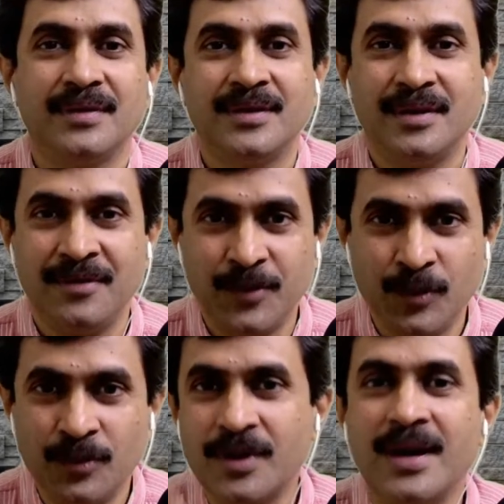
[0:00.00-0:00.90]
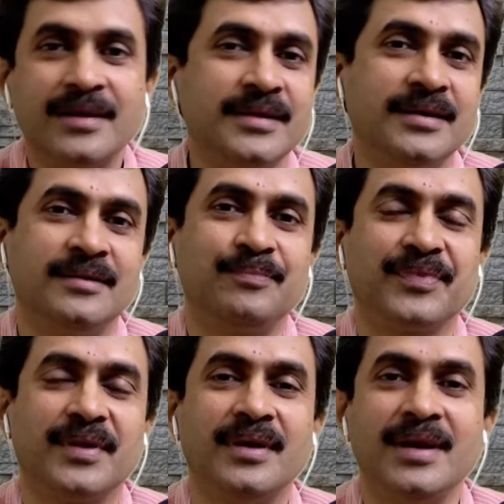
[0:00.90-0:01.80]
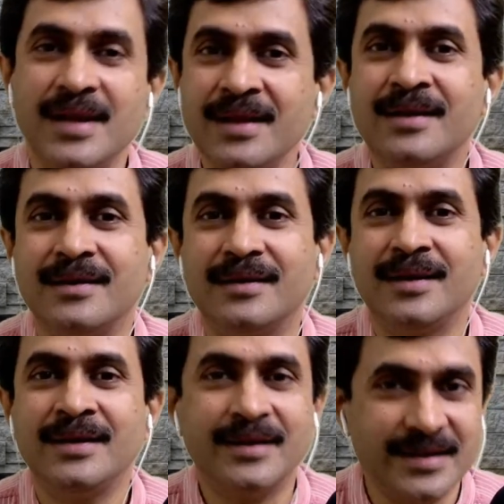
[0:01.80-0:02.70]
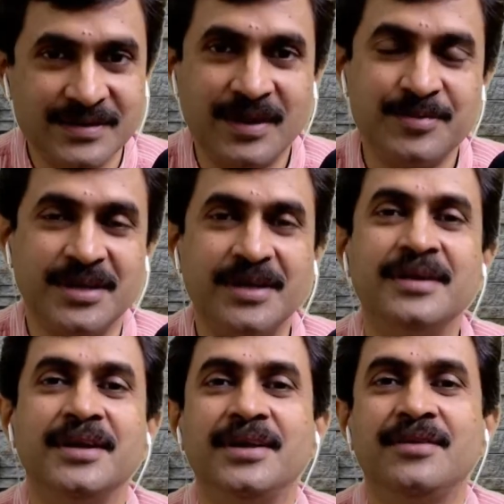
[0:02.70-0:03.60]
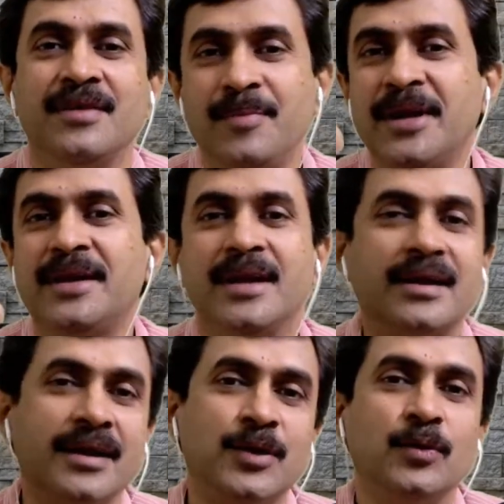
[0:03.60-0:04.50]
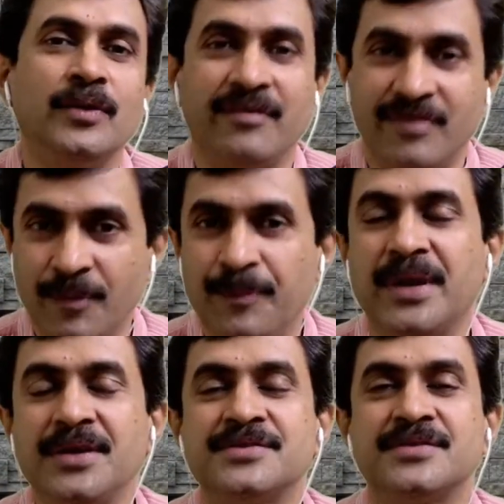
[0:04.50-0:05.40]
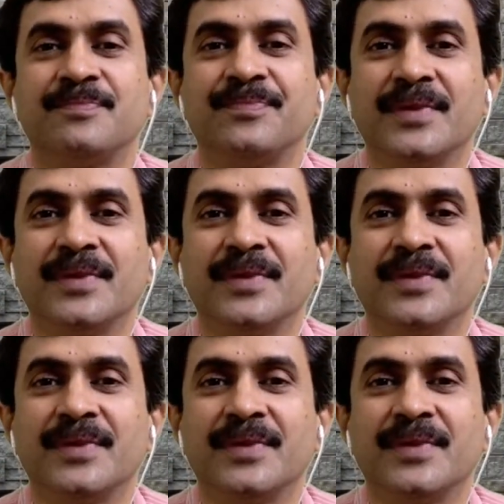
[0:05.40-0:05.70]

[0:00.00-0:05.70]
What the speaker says: So if you click the link in the description, you will be taken to a web page